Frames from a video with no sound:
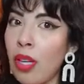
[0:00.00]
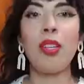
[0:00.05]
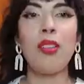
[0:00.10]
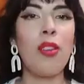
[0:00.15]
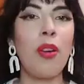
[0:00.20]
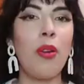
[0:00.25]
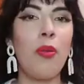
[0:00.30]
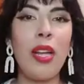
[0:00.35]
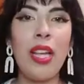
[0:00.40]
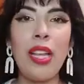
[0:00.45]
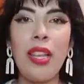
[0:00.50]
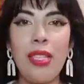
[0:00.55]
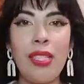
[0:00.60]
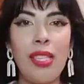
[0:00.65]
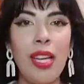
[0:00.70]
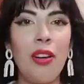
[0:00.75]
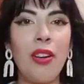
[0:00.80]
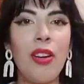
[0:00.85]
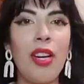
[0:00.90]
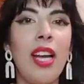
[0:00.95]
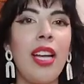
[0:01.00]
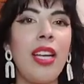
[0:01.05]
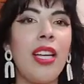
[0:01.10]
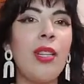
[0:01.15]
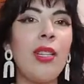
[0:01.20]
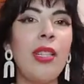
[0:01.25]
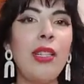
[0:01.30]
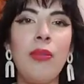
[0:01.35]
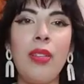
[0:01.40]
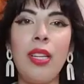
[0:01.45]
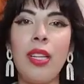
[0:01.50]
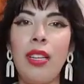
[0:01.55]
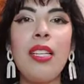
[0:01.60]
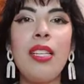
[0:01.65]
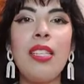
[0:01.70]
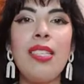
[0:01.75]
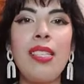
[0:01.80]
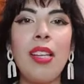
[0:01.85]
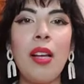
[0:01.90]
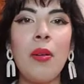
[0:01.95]
So in this area, I
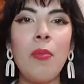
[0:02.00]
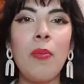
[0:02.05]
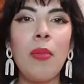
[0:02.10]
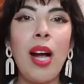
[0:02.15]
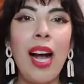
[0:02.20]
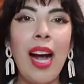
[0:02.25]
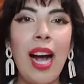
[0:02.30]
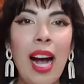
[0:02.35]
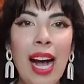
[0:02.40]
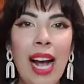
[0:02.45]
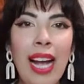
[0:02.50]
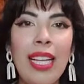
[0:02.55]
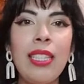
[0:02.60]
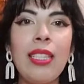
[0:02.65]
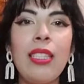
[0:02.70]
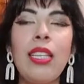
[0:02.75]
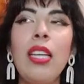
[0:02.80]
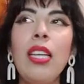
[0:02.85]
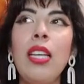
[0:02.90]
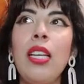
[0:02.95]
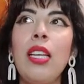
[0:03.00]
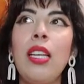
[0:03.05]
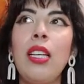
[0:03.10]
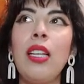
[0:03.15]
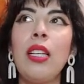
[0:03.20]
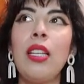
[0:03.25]
included some highly